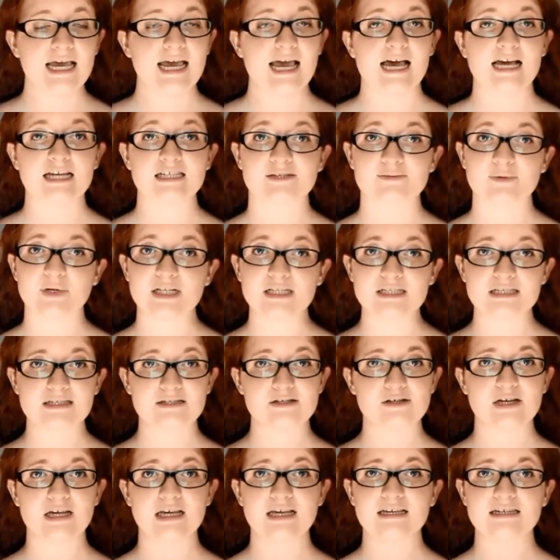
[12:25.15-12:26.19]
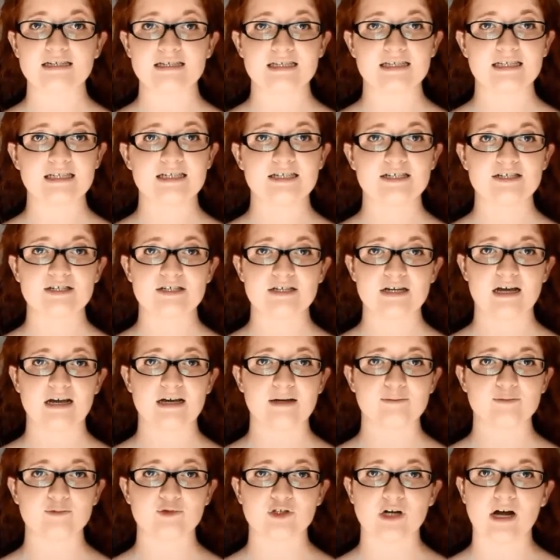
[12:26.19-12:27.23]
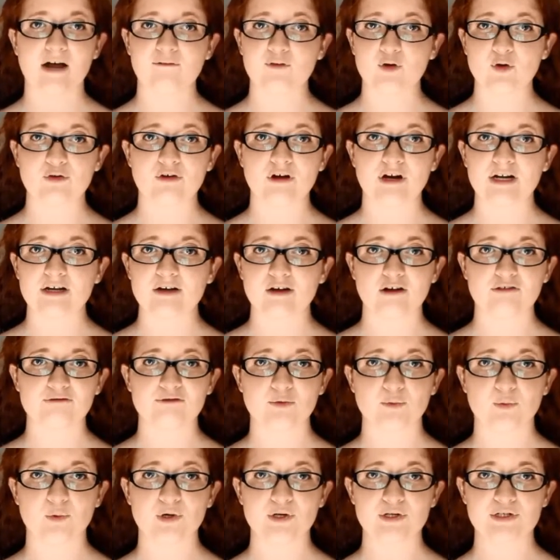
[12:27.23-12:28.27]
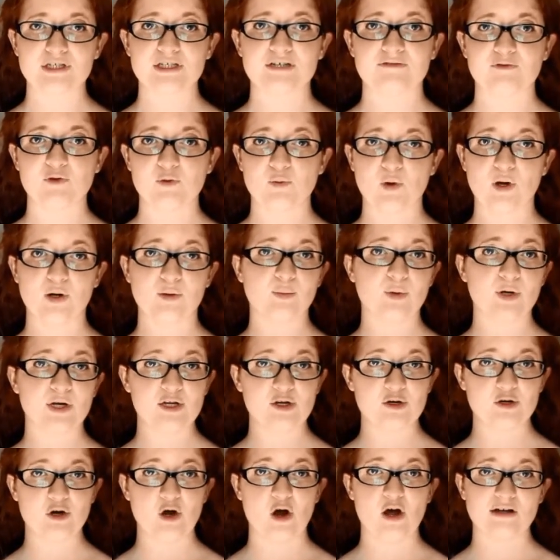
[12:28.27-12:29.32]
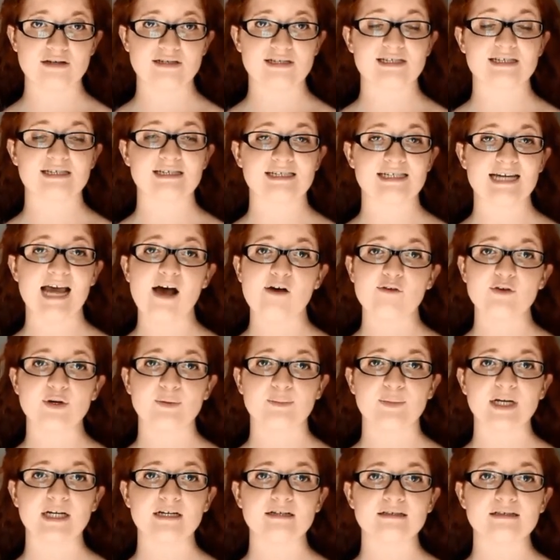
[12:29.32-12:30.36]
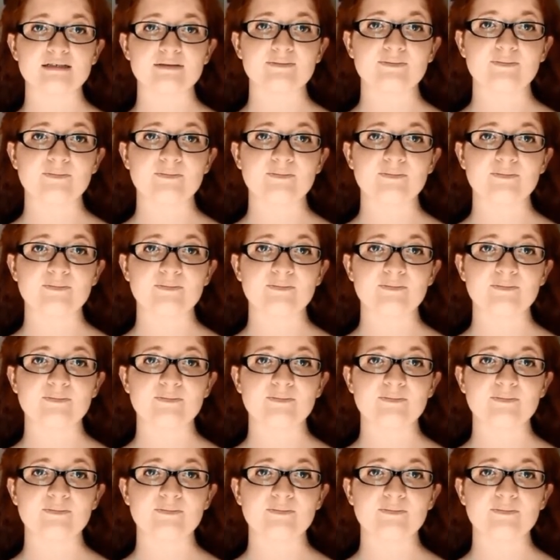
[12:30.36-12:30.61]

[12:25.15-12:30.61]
as well as looking into these travel credit card rewards if you want to bring your costs down a bit.